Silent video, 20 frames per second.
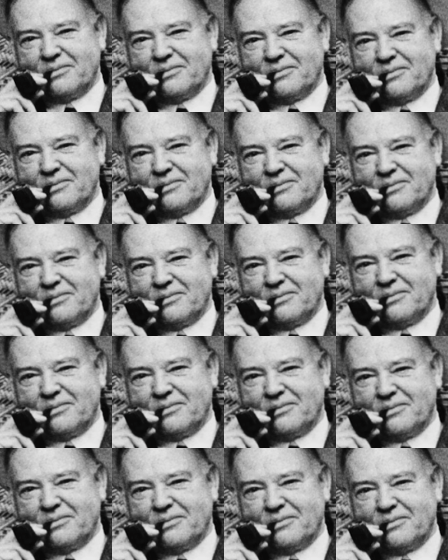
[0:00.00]

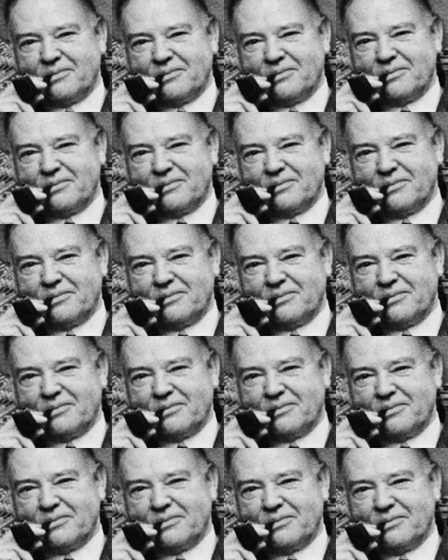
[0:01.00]

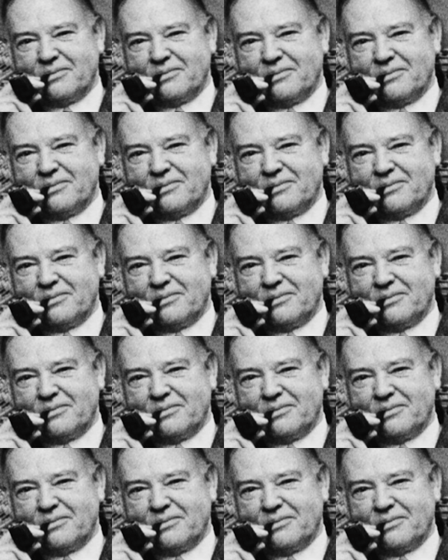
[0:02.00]
(silence)